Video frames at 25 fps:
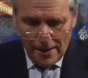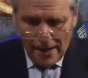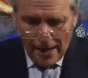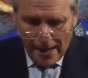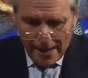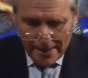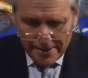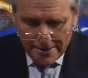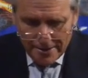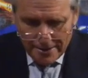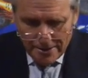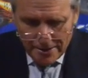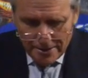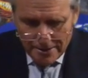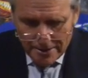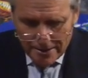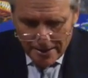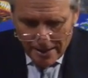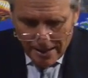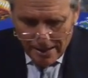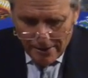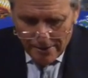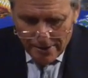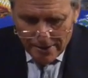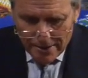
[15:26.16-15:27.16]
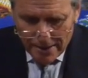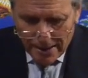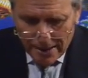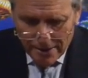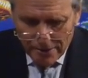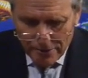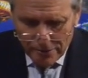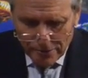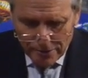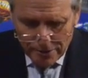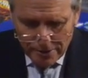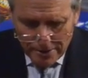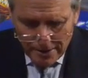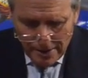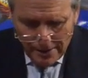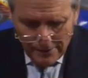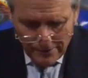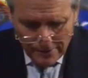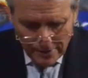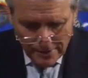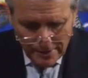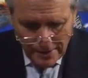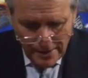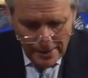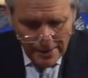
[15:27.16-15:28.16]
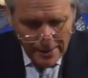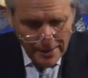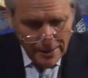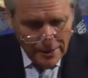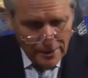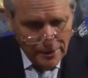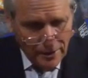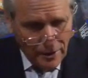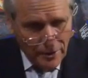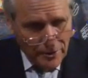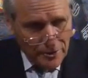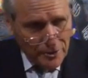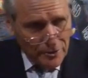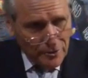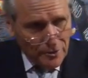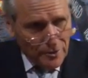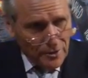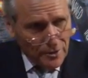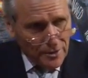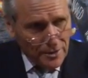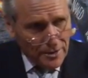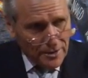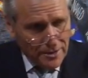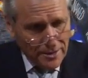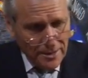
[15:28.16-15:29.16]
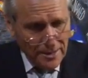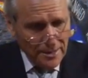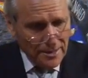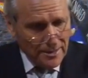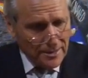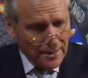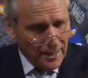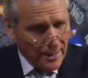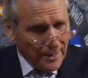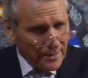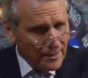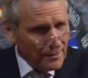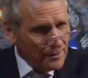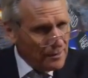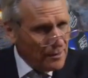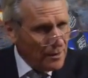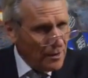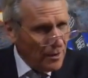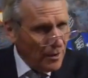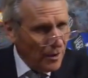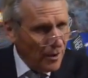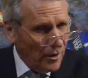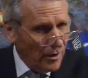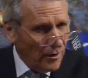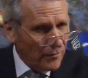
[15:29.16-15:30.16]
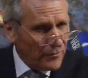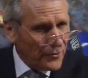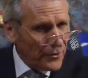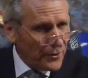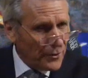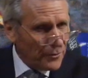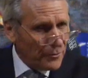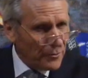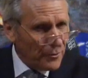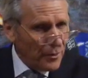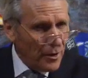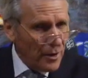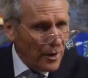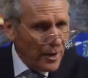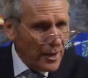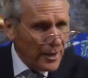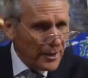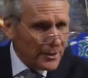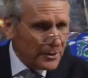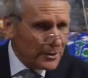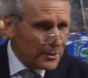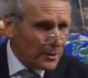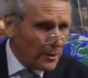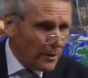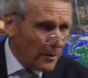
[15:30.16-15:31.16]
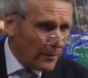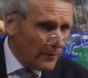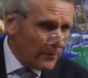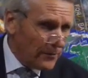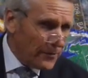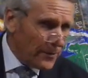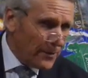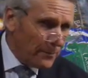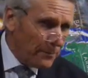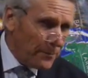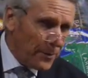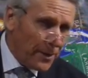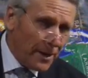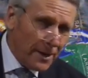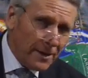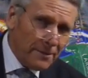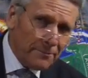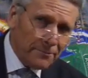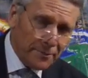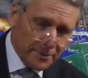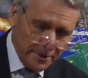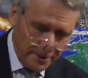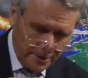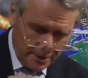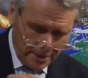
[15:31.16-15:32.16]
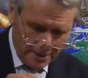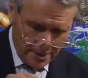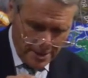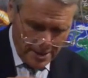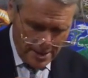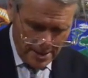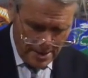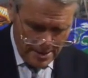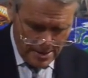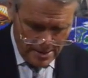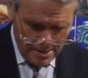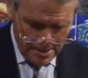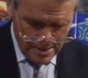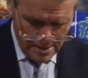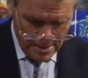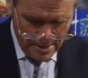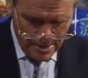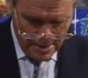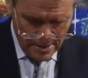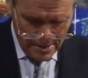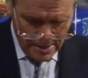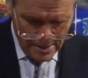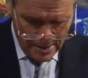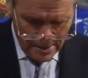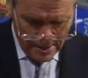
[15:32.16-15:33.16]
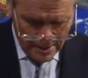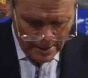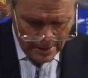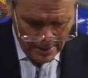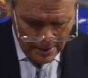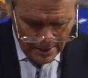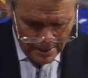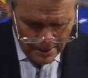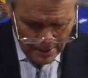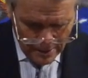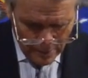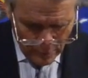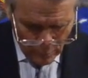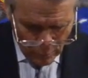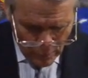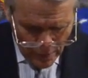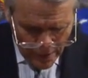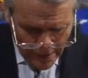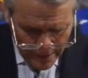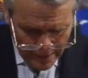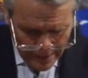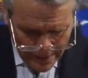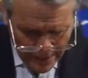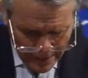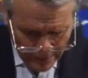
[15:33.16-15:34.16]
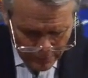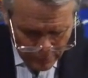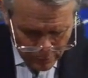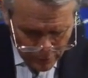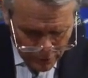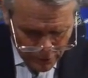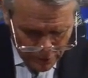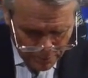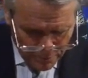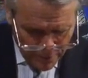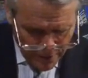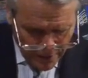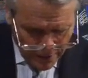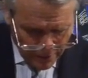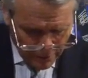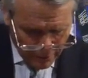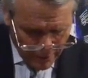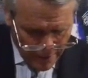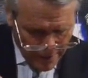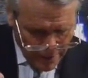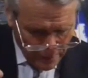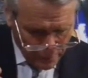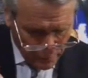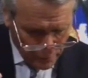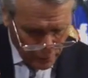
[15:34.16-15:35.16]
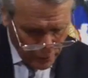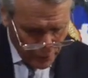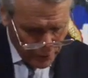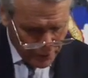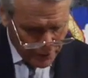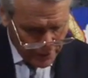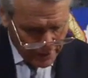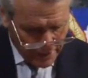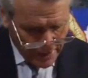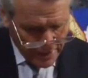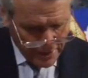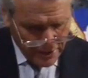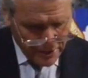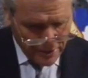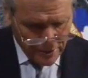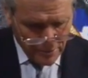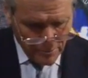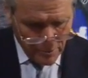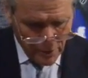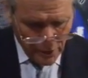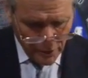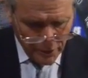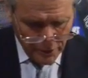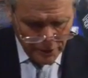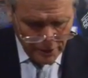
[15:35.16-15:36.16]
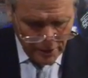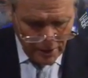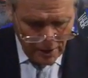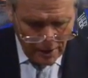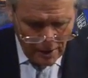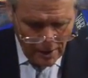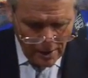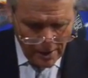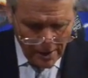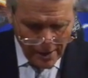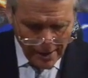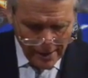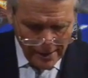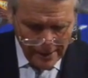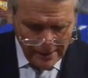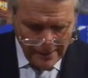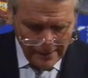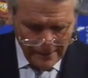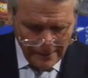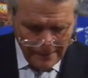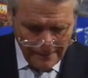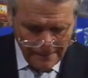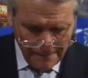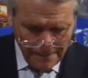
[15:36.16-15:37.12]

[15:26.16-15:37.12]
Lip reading: As it is now in Daniel 7, it goes into the detail of the rise of the papacy, the one that will speak great words against the Most High,